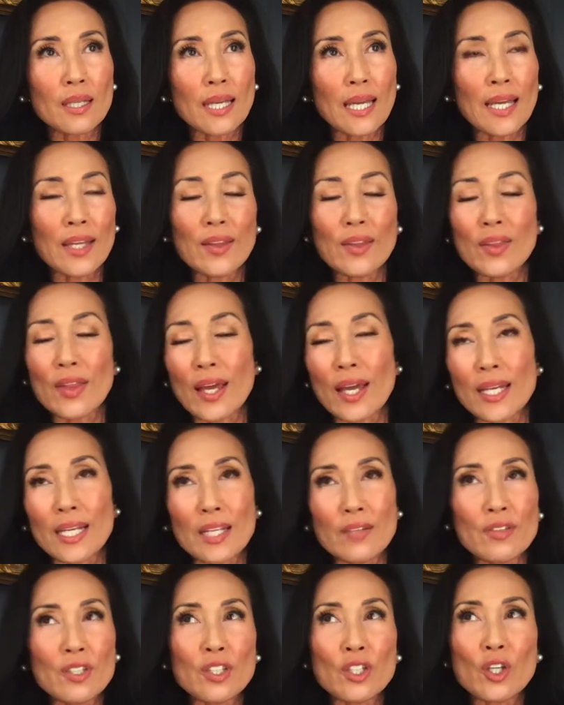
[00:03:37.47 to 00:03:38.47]
and that
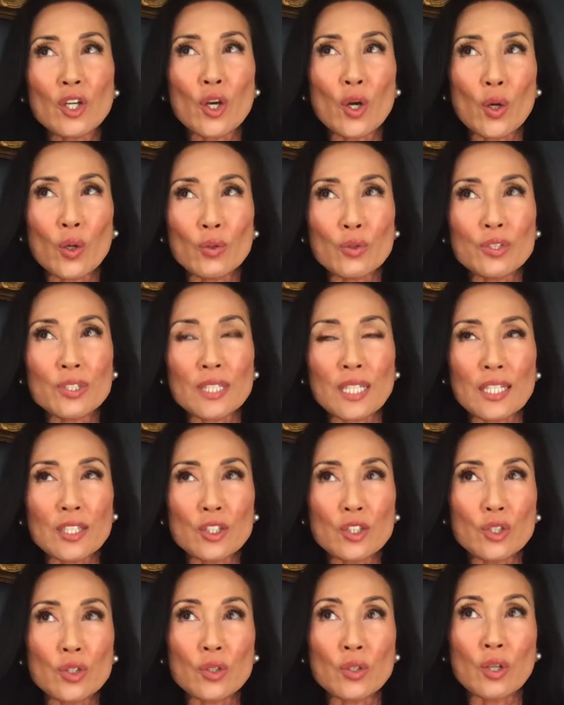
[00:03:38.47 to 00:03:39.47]
even goes
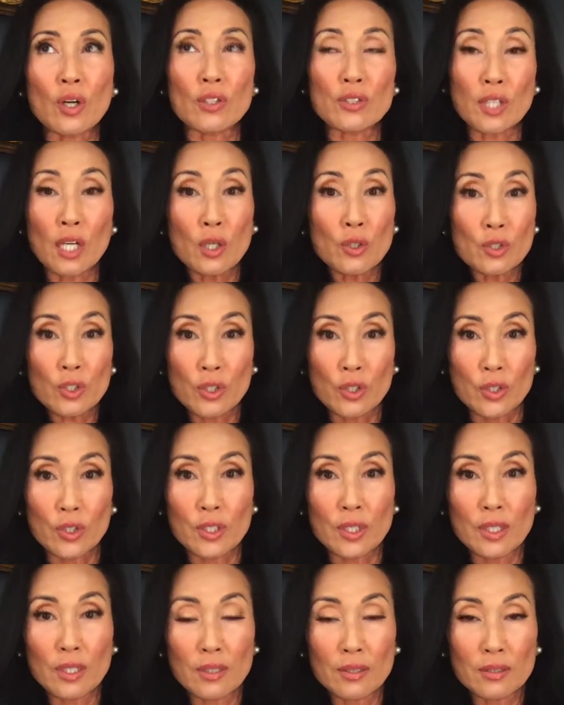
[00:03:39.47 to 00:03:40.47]
into
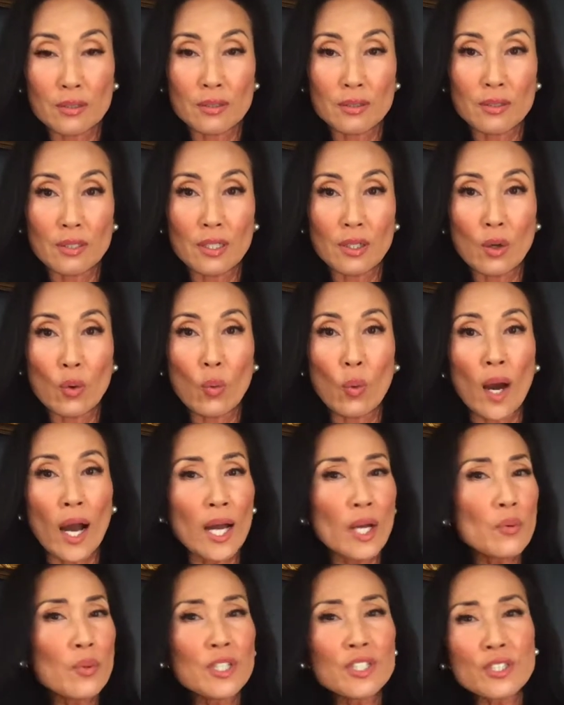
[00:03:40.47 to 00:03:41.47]
adulthood.
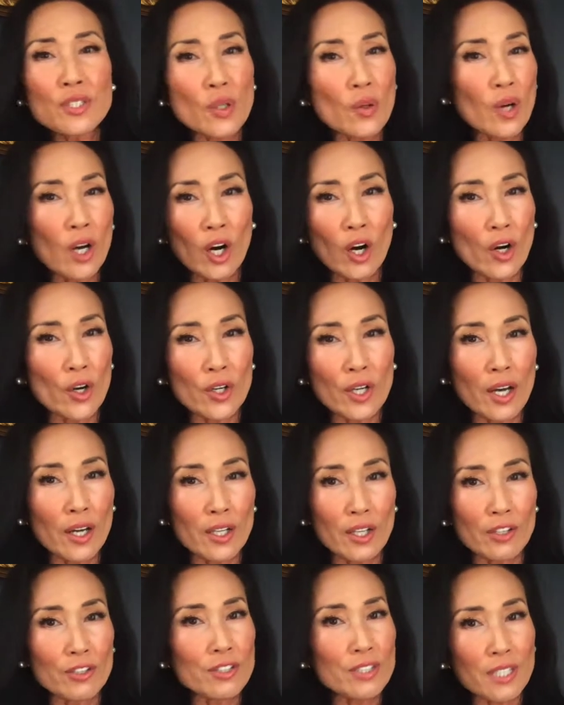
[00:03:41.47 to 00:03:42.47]
Why are we so hard on
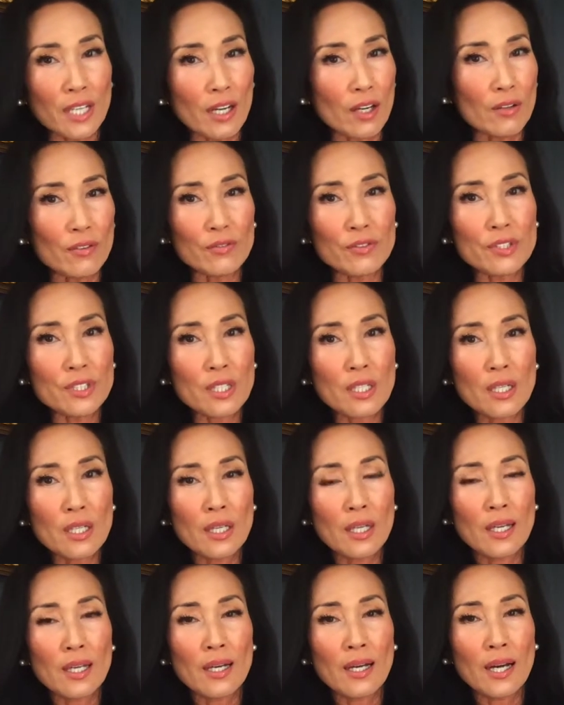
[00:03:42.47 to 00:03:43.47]
ourselves?
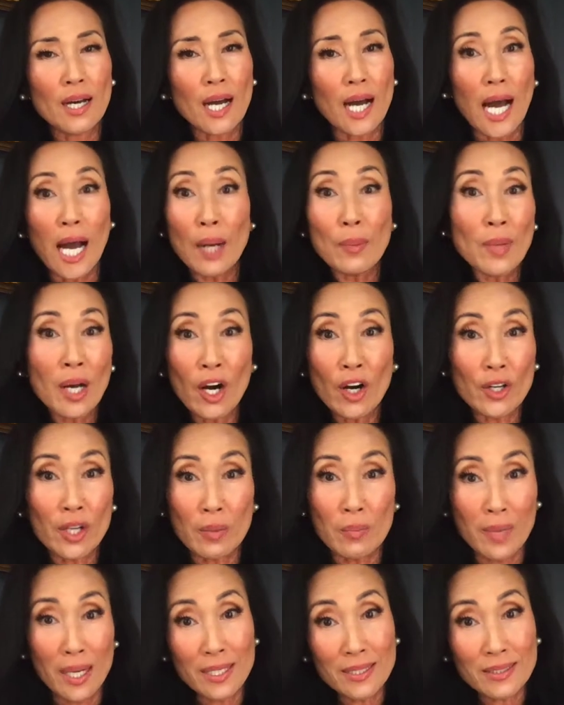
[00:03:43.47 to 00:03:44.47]
I'm hard
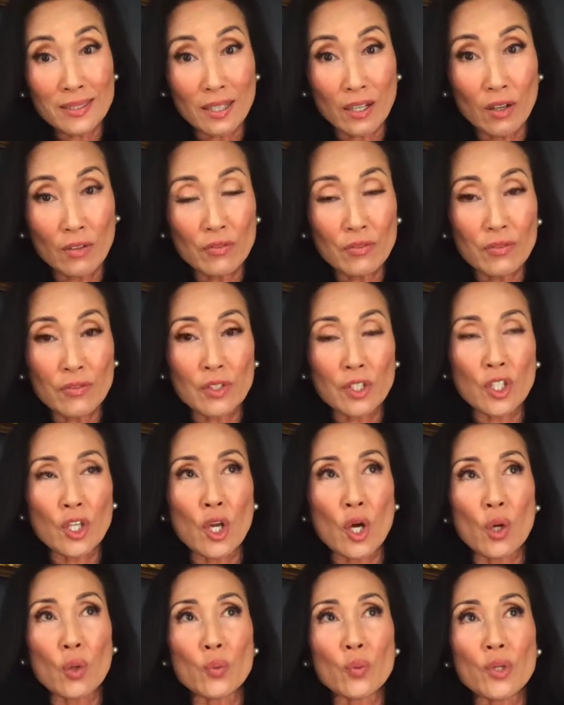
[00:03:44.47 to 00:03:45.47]
on myself, you
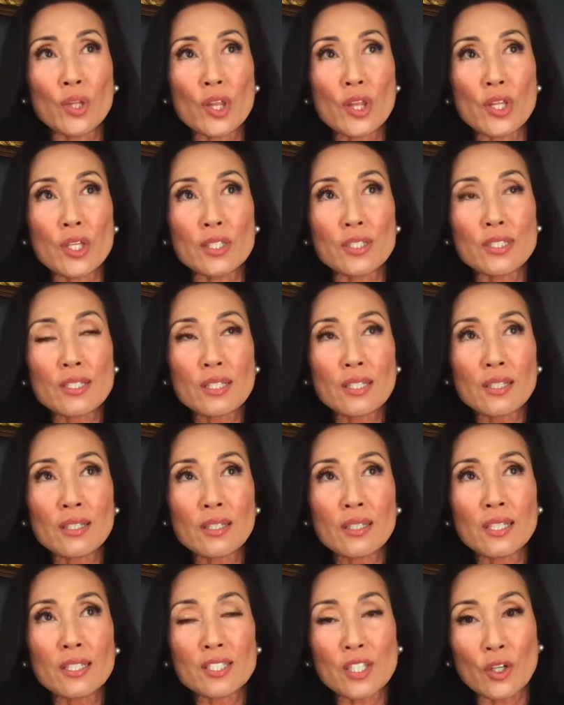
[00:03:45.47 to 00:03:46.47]
know, with this
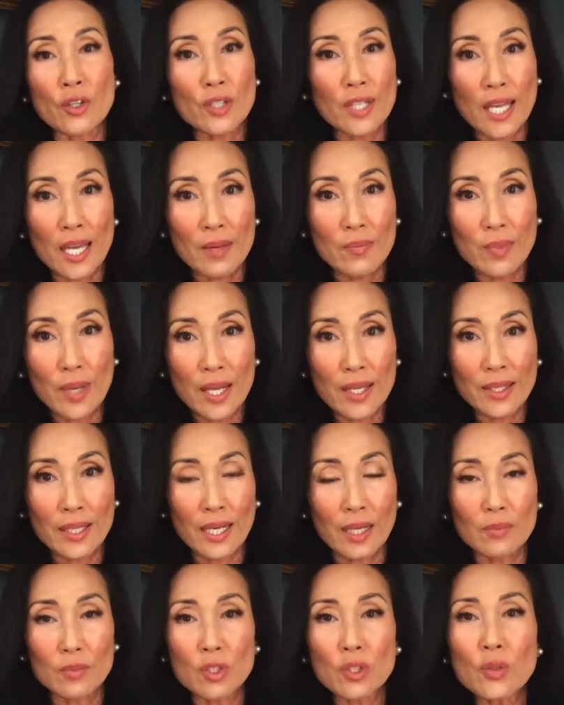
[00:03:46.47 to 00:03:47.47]
Kickstarter campaign that
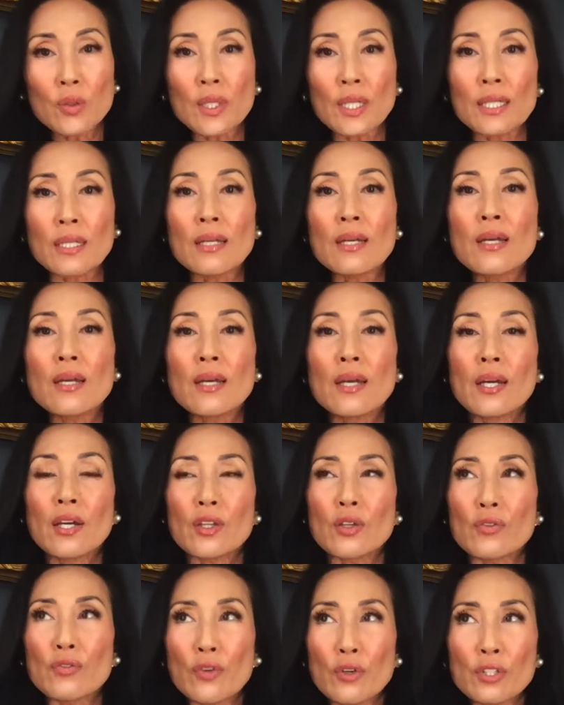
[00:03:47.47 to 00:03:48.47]
I'm doing.
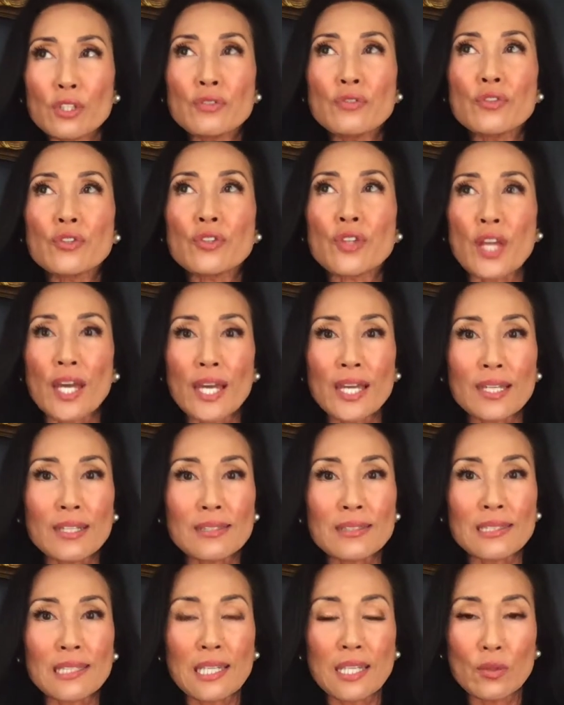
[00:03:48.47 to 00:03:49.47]
The first few
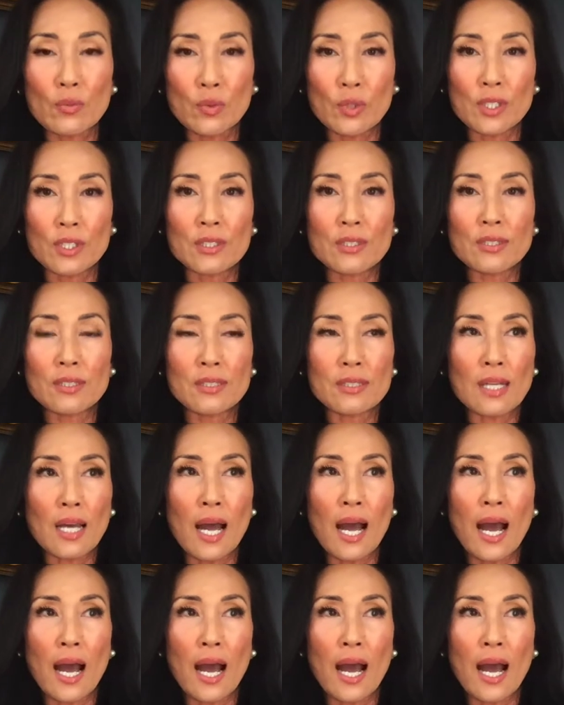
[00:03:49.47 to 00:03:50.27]
days, it was,